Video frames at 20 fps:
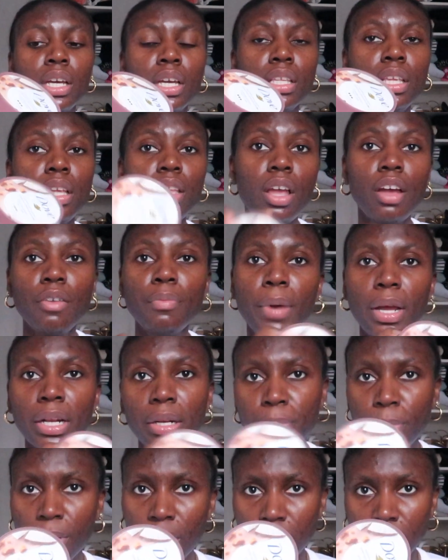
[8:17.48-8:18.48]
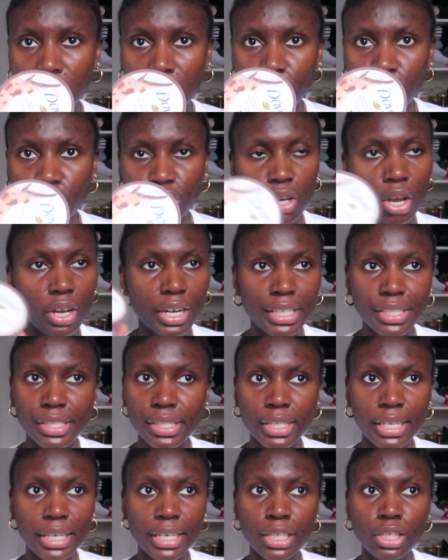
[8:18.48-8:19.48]
The Dove body polish,
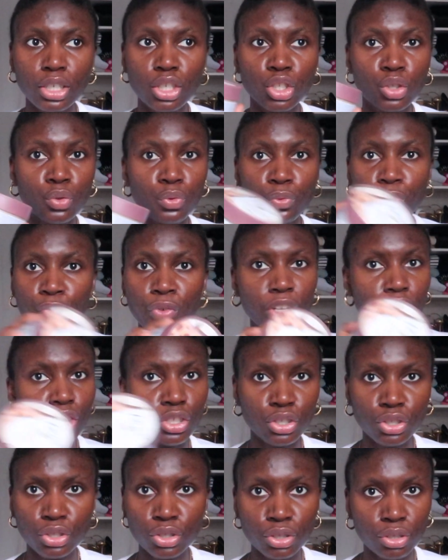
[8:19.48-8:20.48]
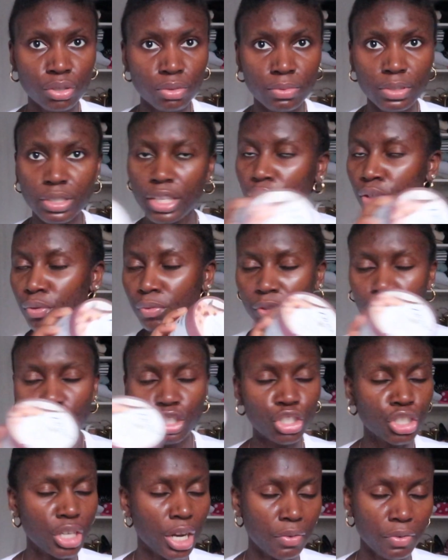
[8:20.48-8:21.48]
honestly, you finish, say you finish
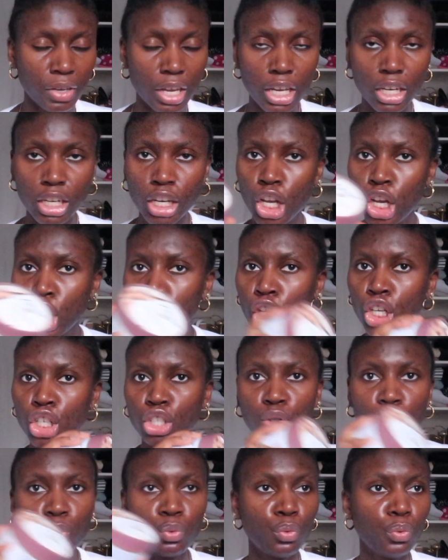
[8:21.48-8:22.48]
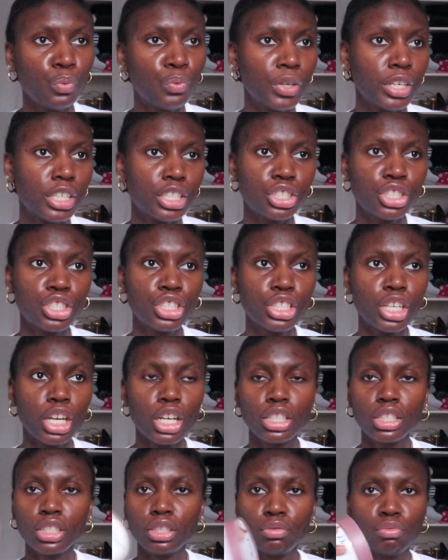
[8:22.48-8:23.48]
shaving, you finish
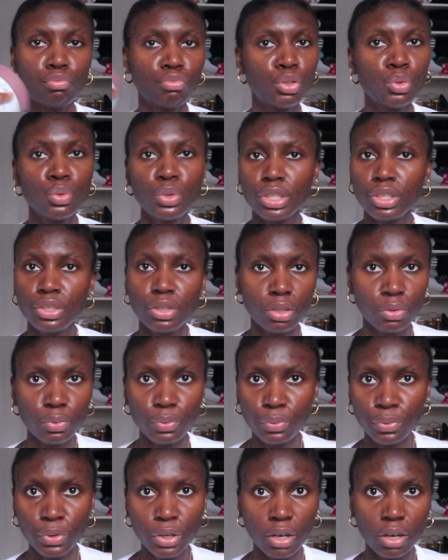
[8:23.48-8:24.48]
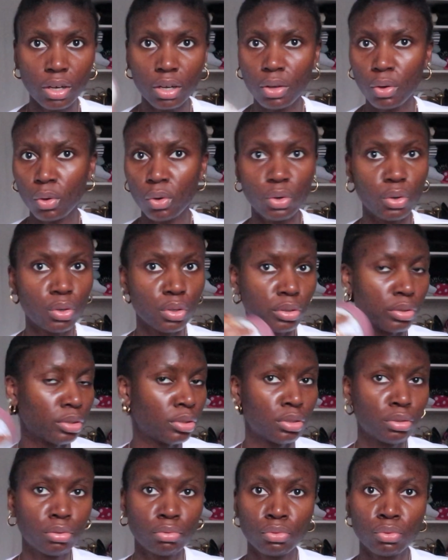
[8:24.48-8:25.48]
using your loofah or
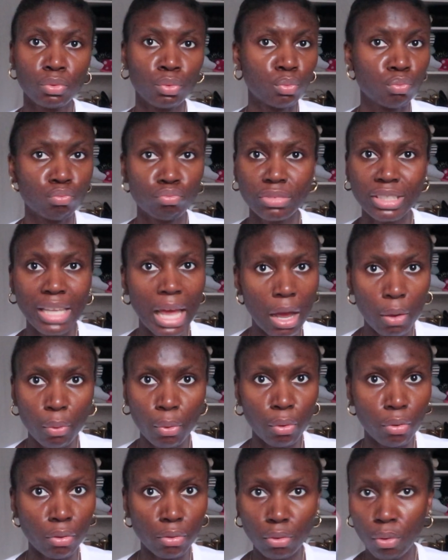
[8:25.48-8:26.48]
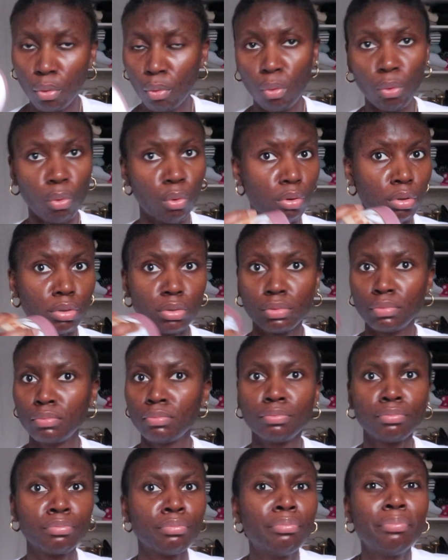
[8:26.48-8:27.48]
towel or
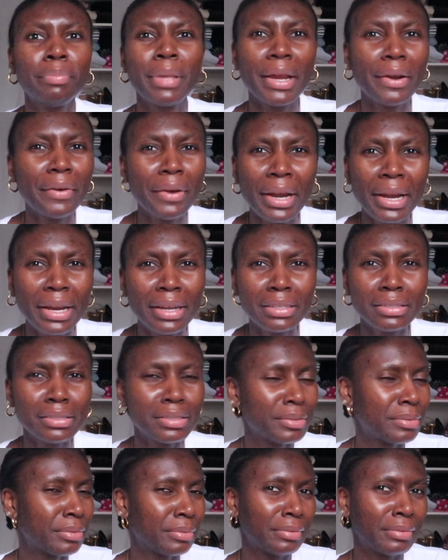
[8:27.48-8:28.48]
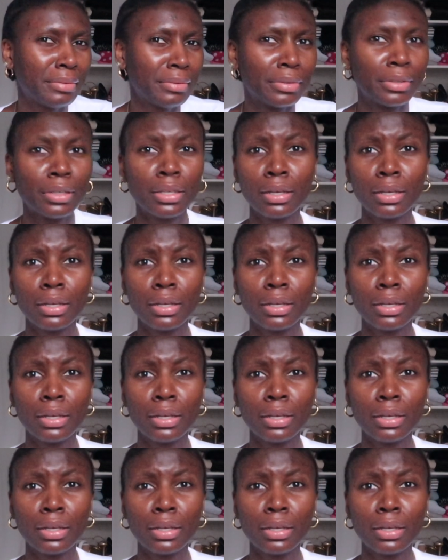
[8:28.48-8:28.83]
bare hands. Ugh.